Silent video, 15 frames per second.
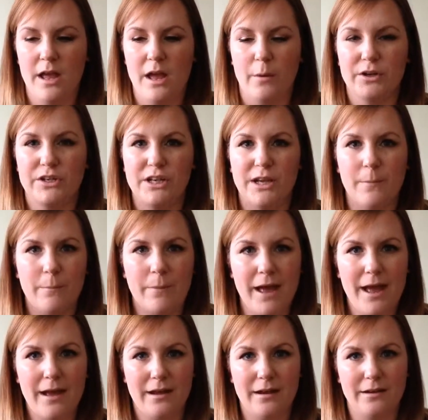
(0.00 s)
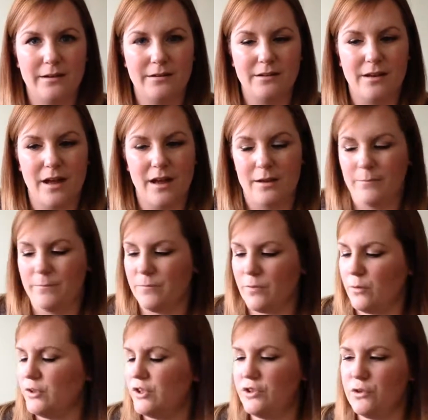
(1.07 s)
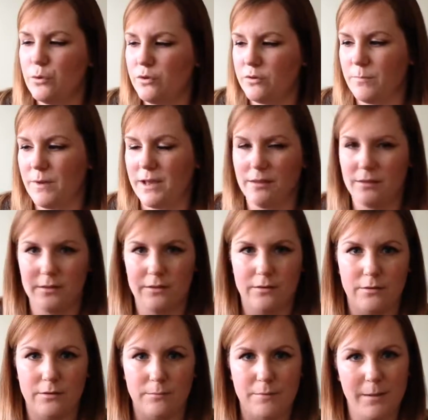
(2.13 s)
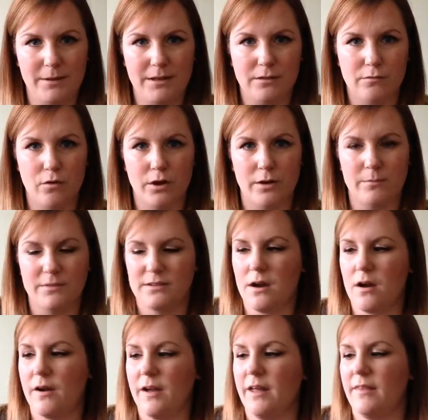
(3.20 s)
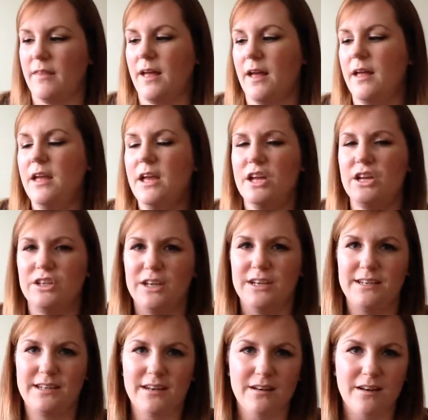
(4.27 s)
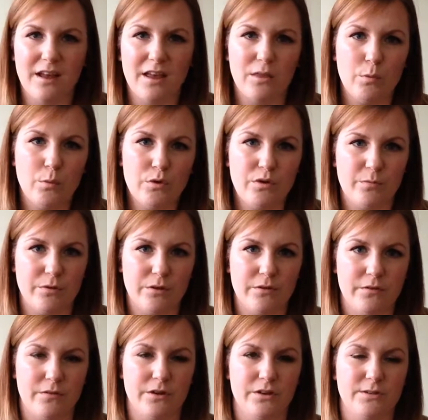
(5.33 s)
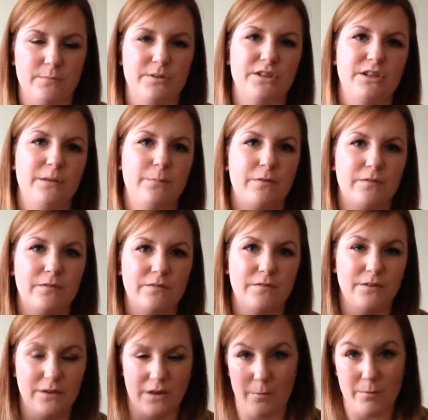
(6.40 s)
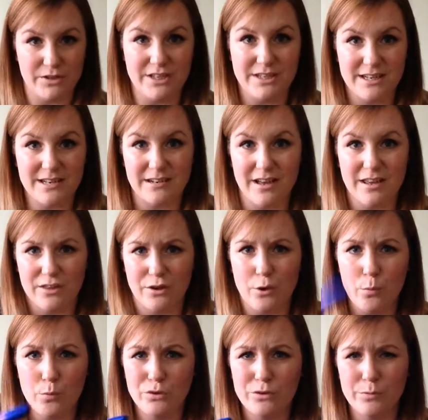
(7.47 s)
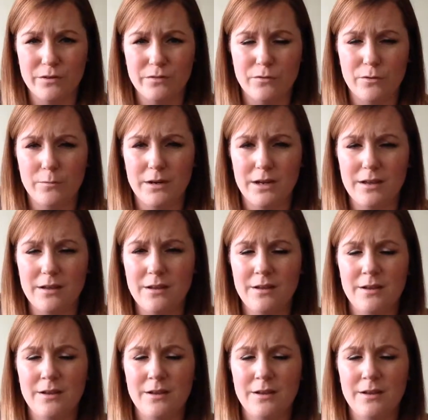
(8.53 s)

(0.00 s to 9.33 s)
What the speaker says: where she compared, or she talked about the Maybelline The Rocket Mascara and that she didn't like the waterproof version, but she, but she did like the non-waterproof formula.